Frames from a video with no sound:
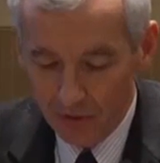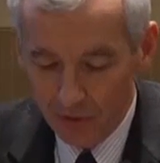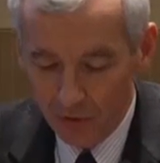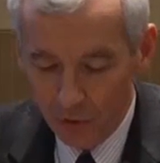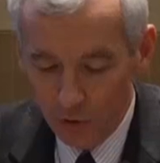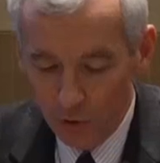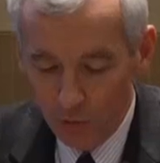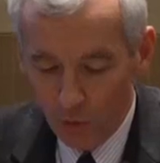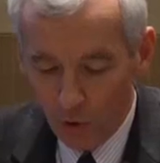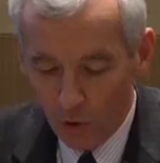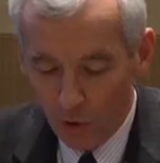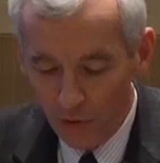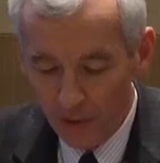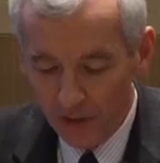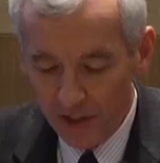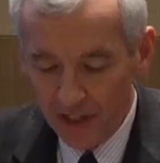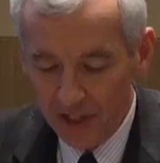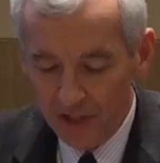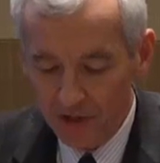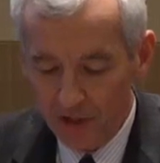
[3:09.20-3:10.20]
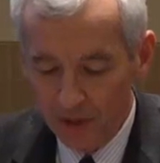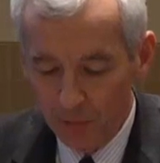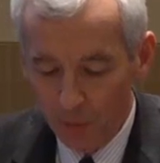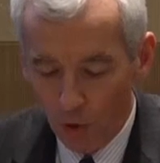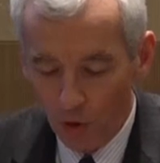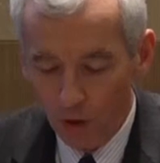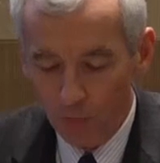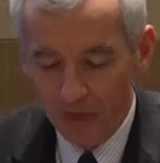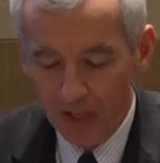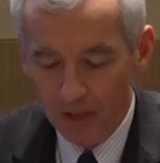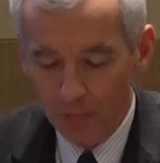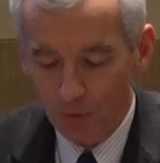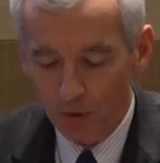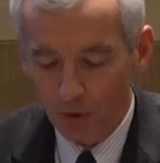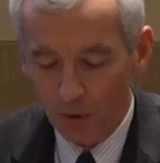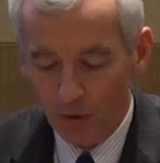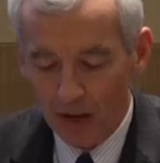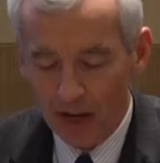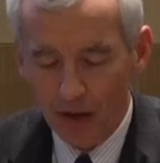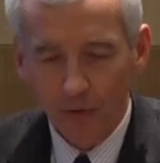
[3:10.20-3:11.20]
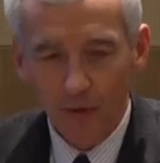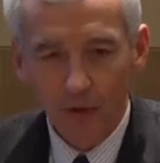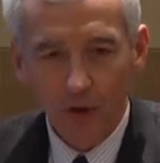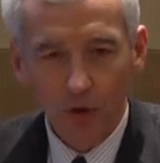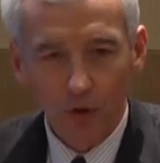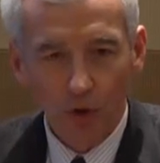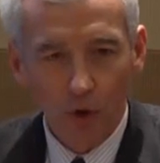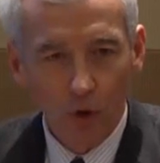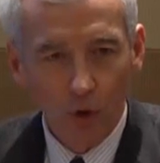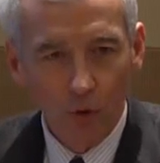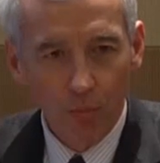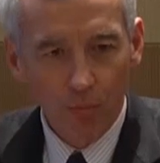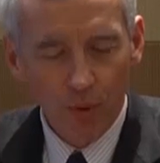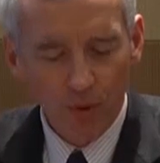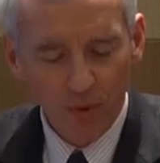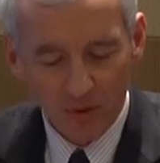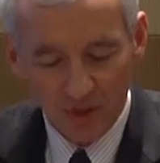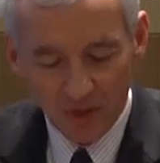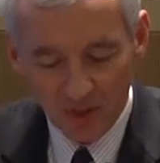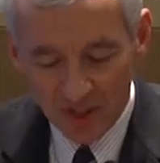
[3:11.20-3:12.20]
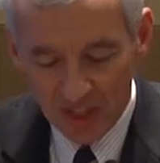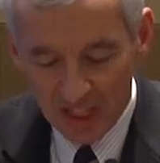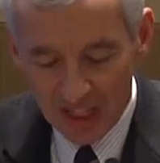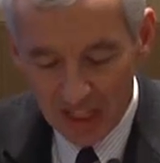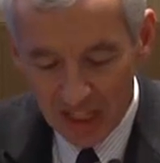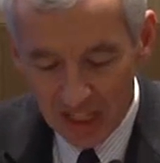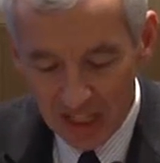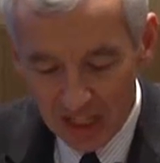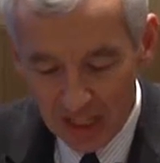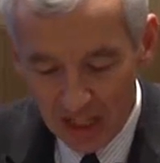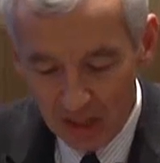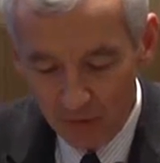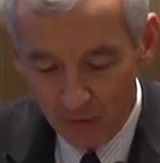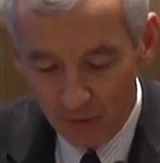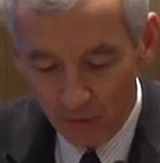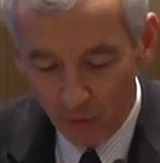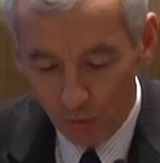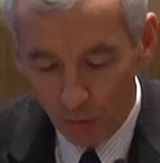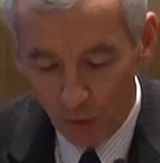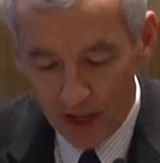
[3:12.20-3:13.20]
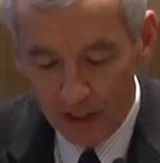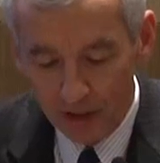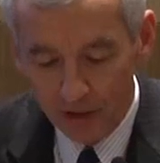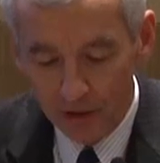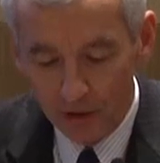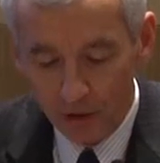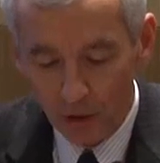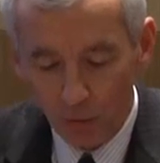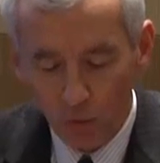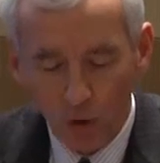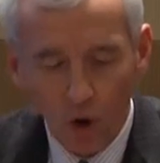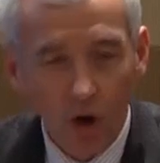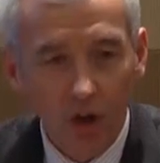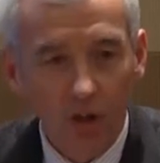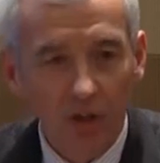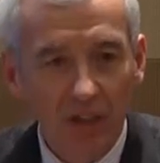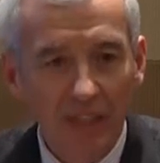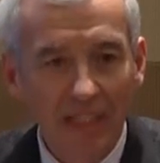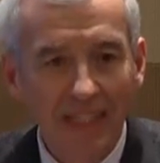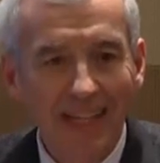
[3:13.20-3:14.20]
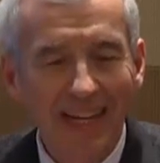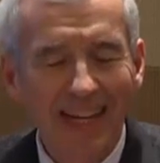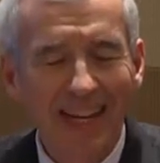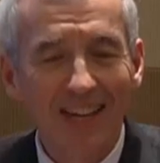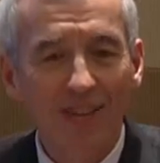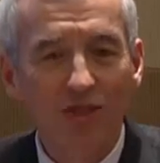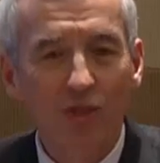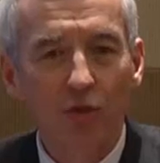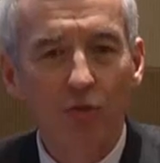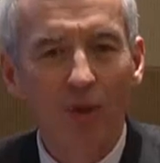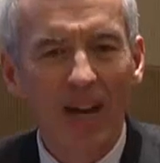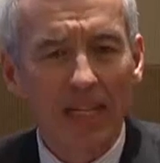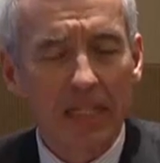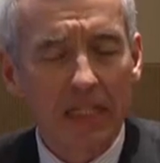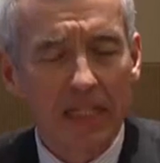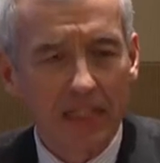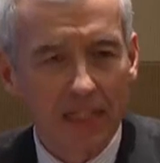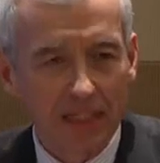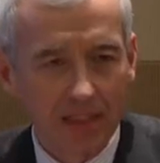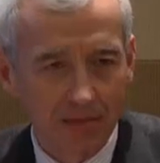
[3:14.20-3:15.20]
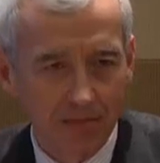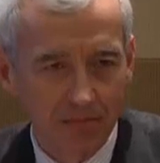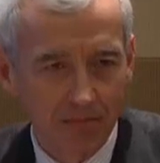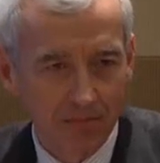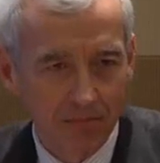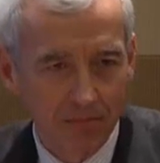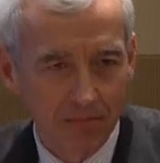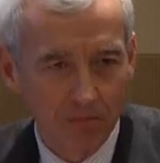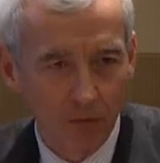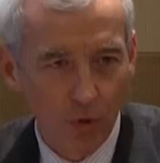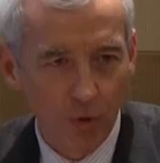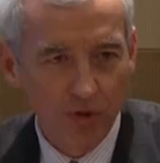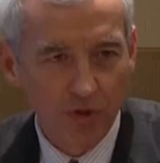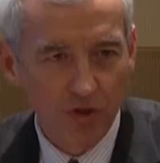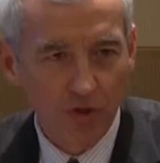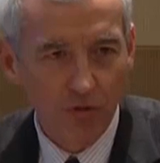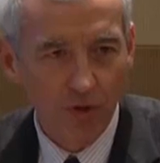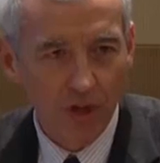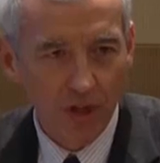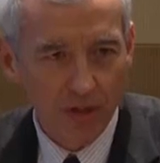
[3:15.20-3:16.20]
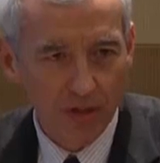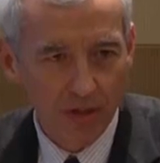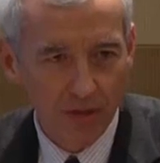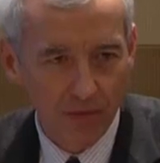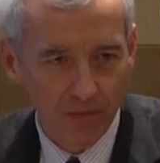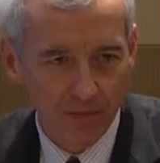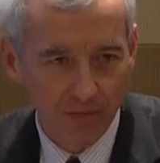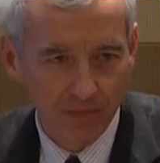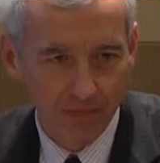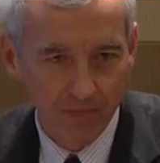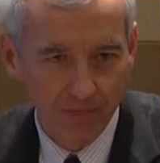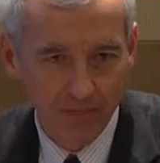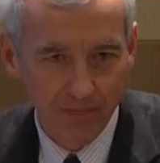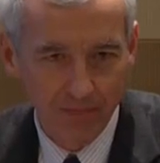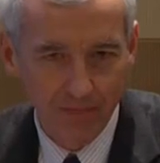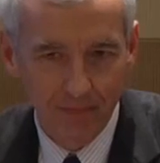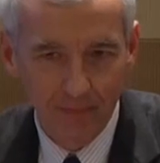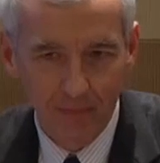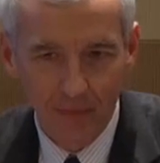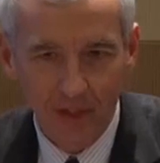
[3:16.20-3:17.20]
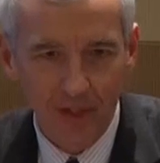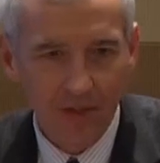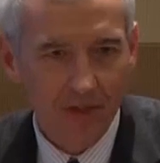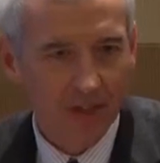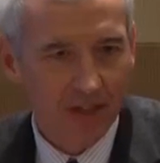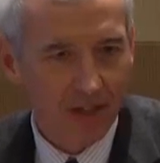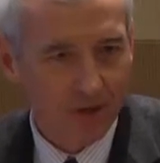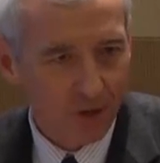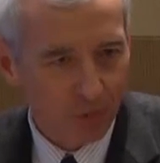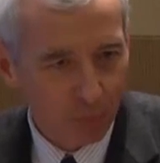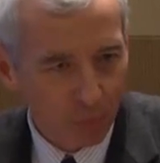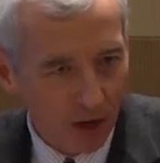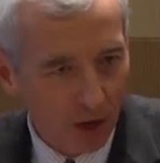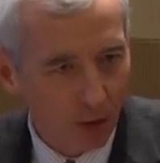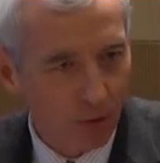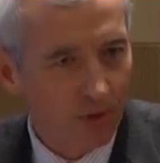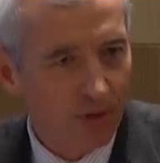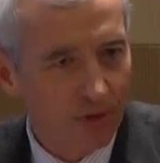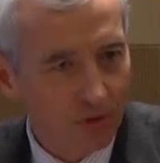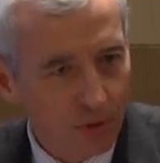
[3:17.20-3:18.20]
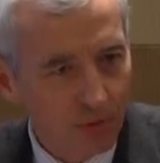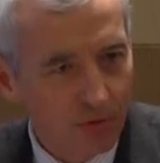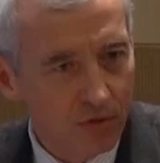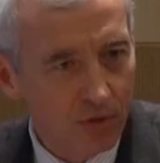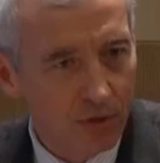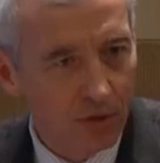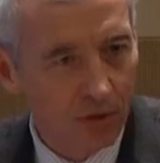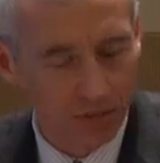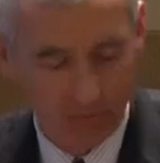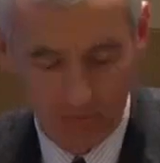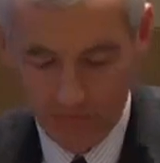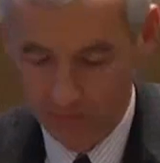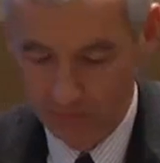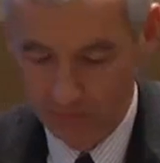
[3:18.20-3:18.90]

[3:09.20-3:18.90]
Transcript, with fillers: to do more things that more people around the globe perceive, rightly or wrongly, as threatening or destructive, because it has the power to do so.